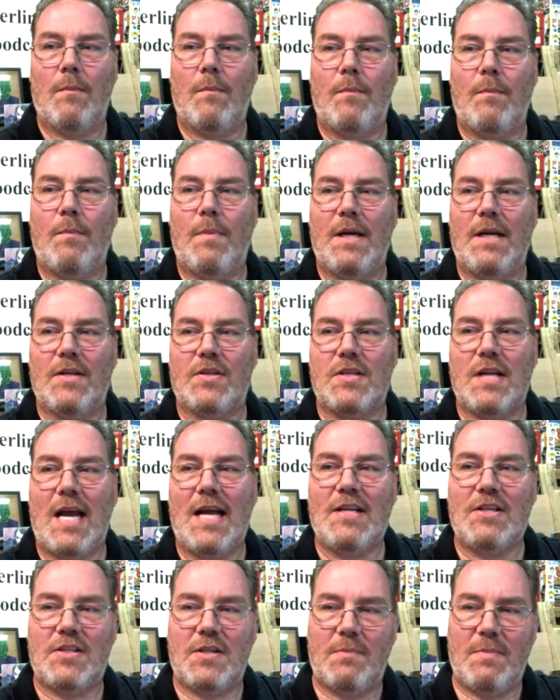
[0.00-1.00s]
But it's
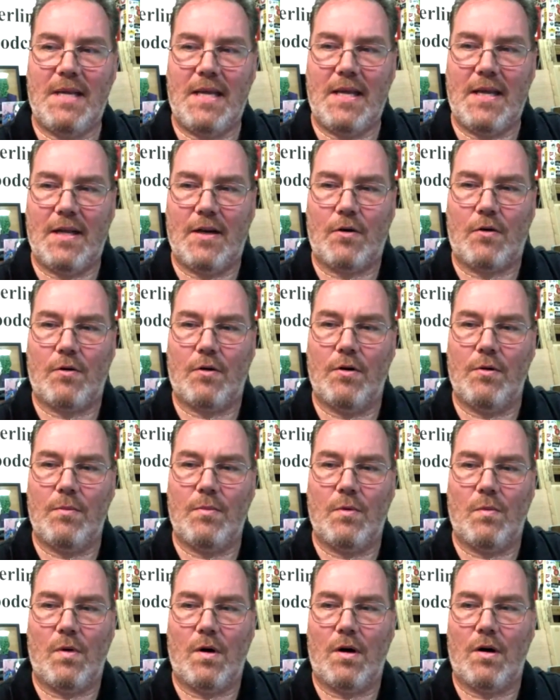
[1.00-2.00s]
nice to be in a group to
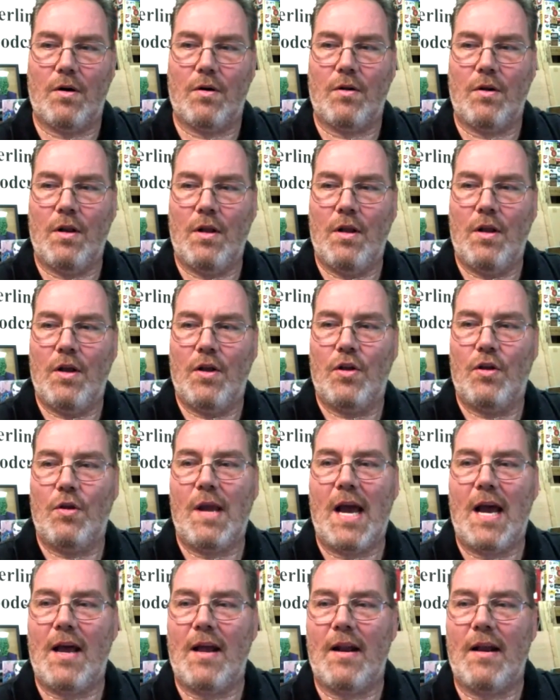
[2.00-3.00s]
where you
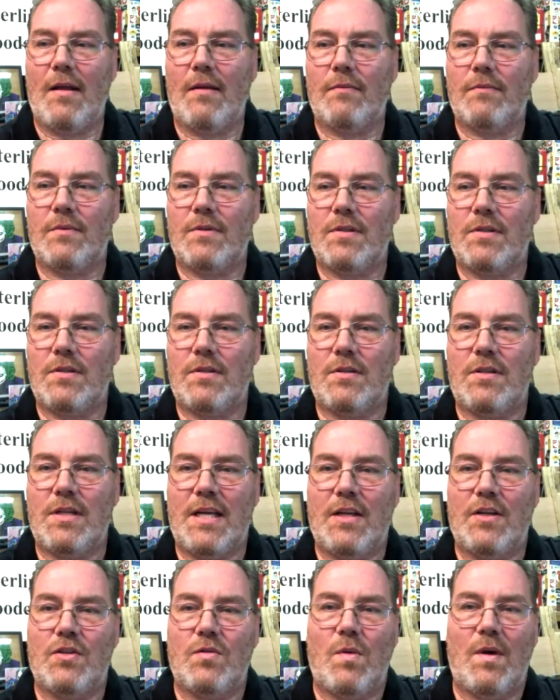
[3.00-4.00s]
got
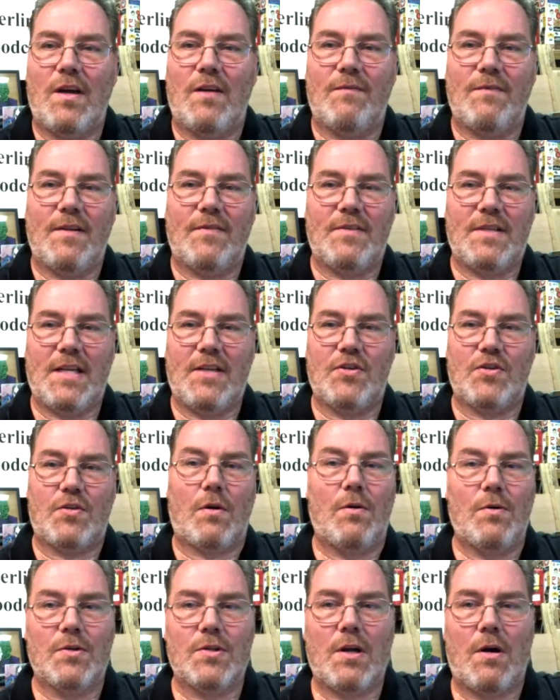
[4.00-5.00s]
10, 12, 15
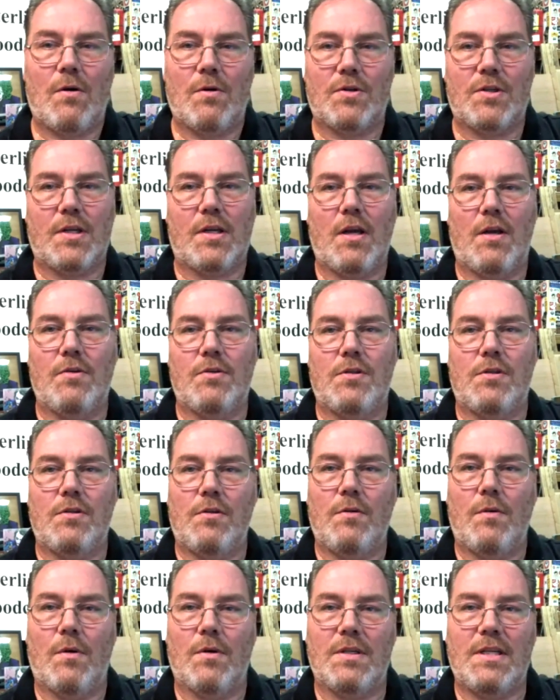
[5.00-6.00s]
scroll sawers to go
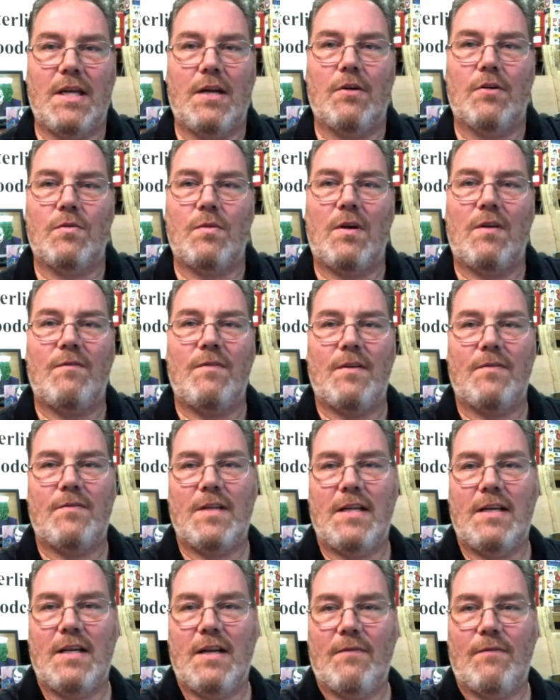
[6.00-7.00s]
to, or 10 or 12,
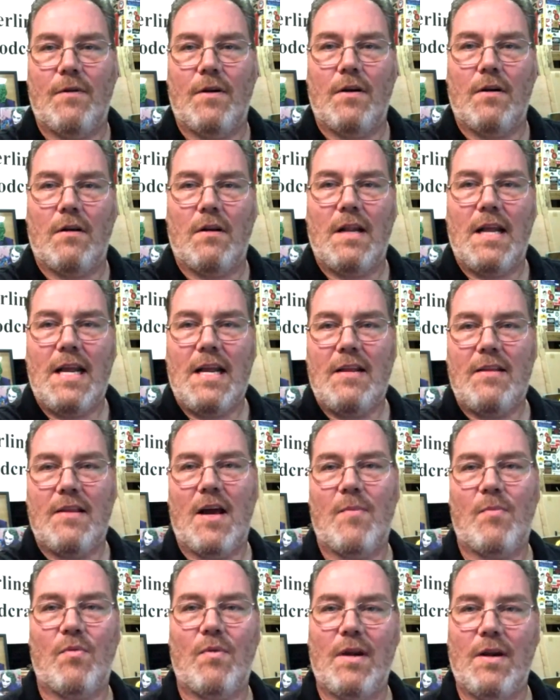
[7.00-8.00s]
15 different lathe
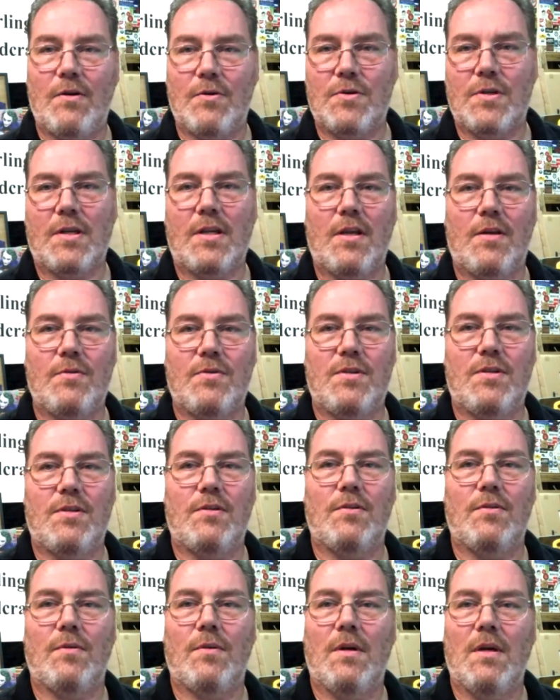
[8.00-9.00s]
operators to go
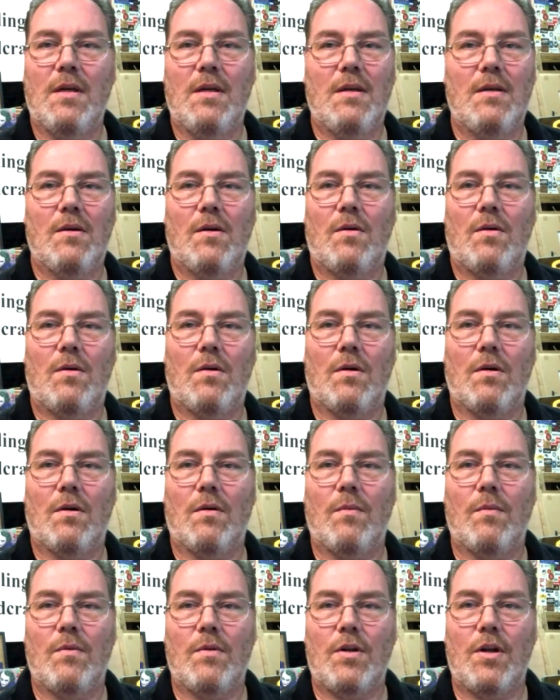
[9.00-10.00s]
to, or,
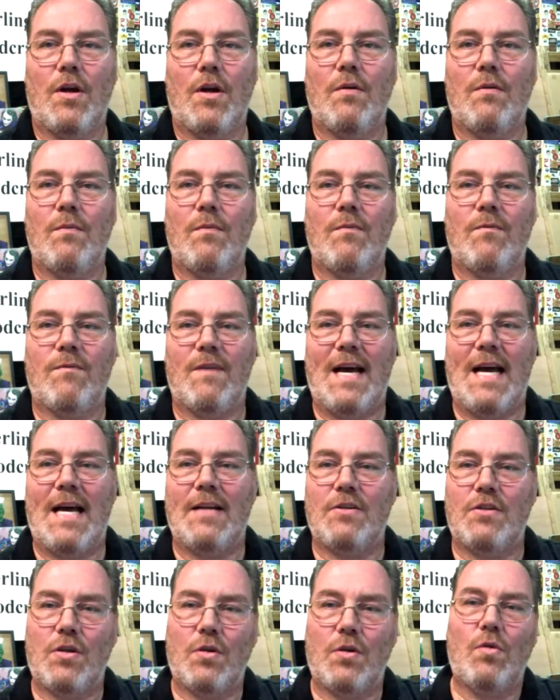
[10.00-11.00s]

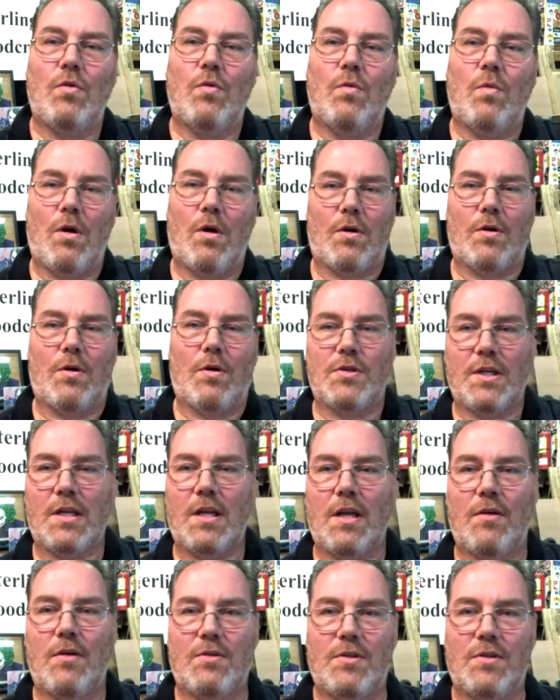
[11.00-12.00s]
fine tool workers to
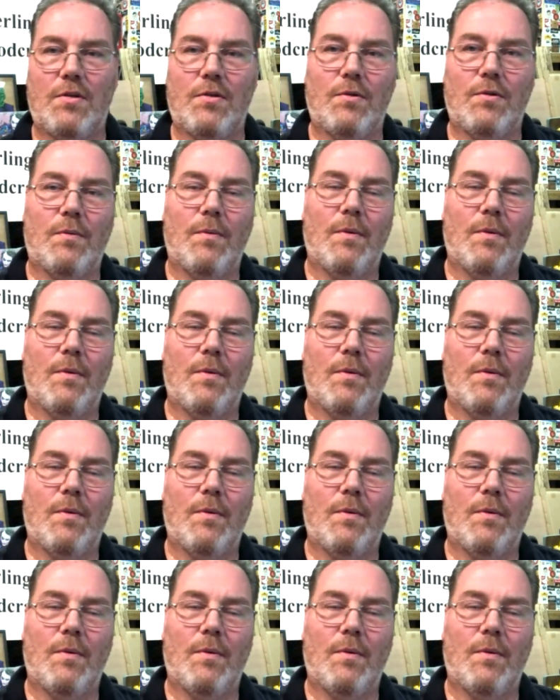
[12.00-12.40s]
go to.